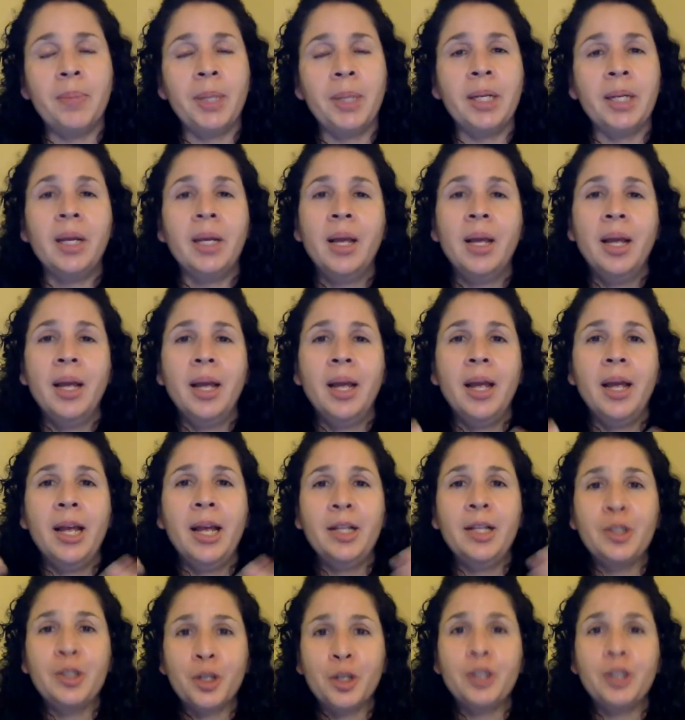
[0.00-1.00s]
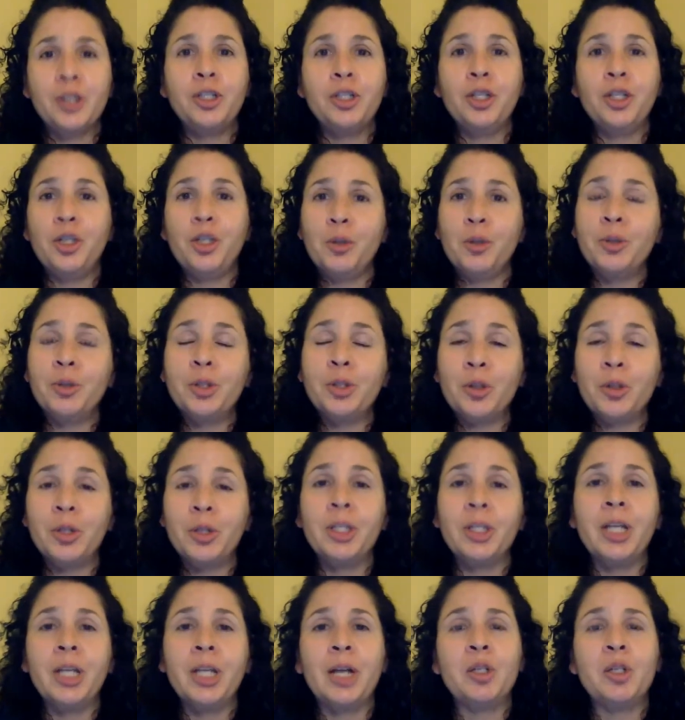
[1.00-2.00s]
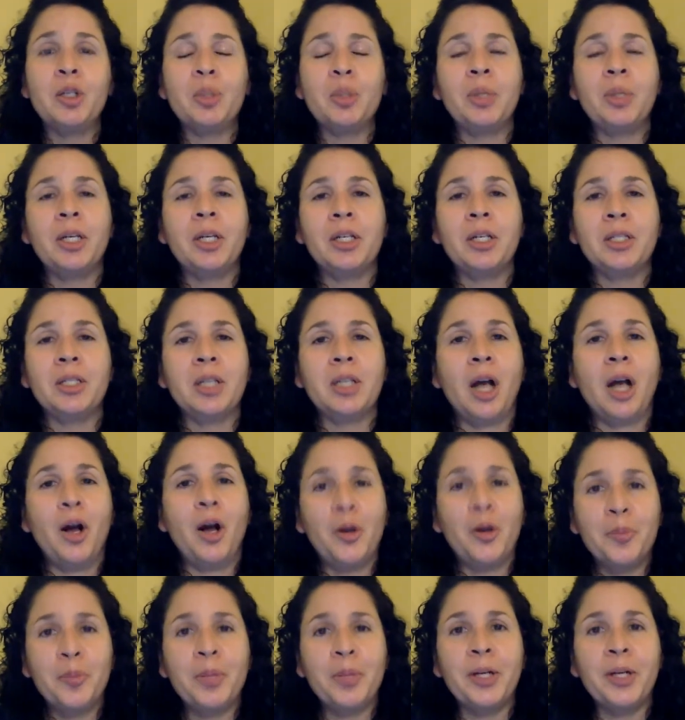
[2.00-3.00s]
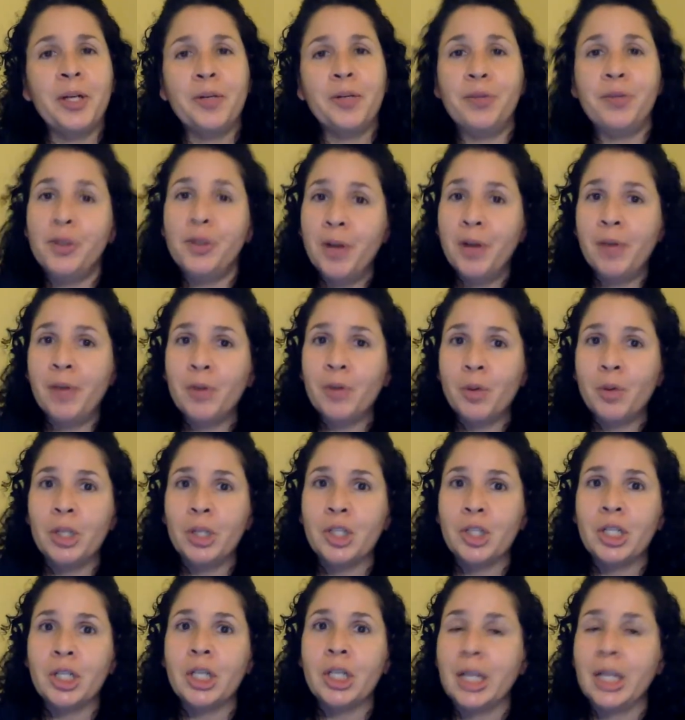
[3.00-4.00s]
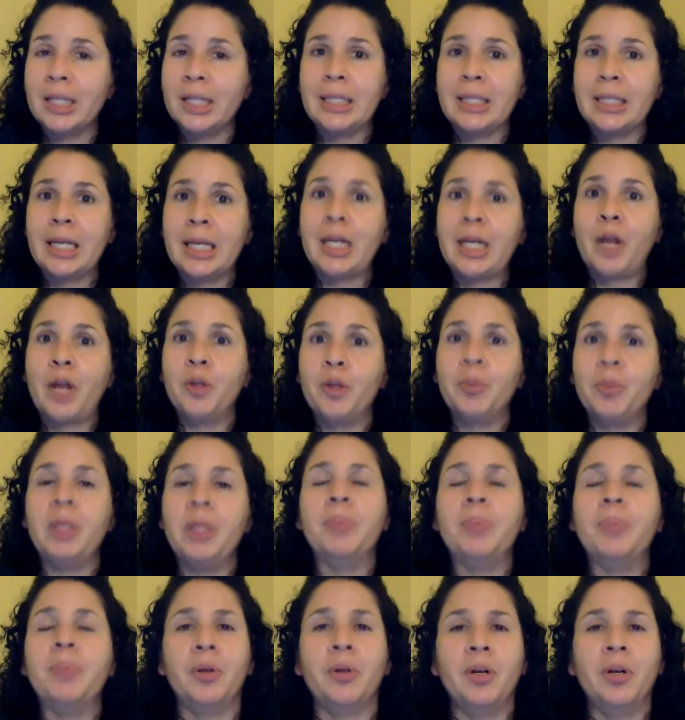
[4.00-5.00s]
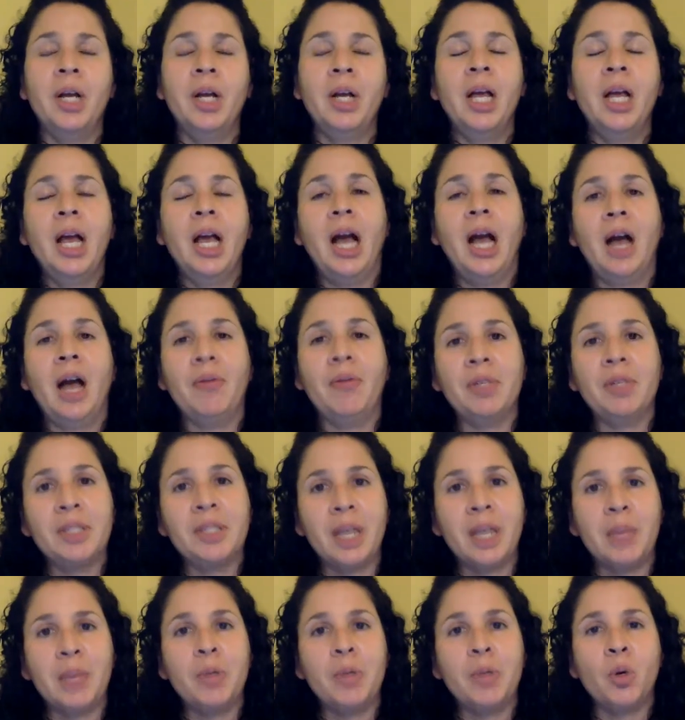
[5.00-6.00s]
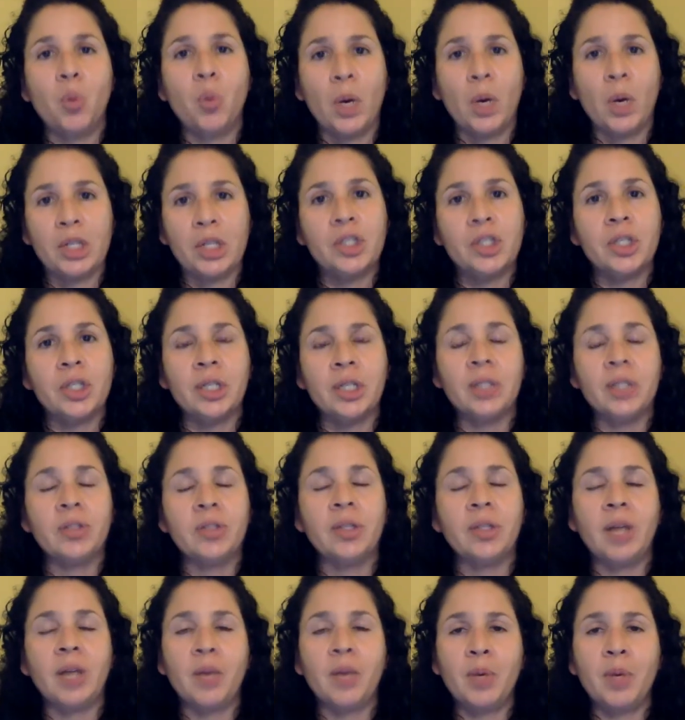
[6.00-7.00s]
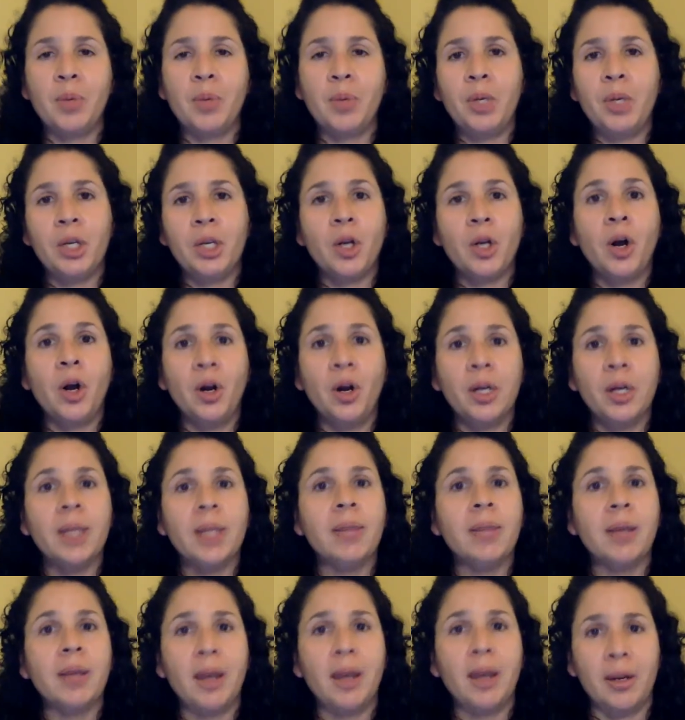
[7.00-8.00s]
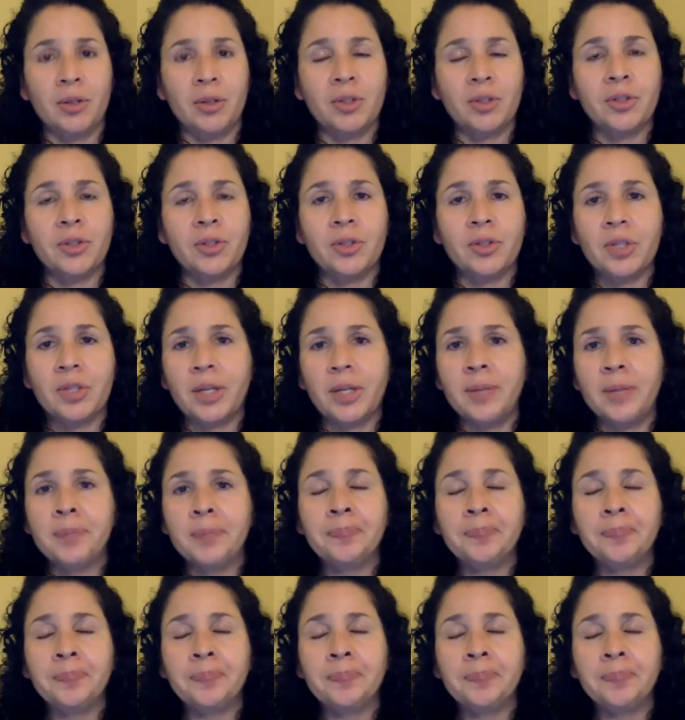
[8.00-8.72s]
But it's good to use Student Lounge because I'll bet if you have a question, like 10 other people have the same question. So that way we can all get the answers there.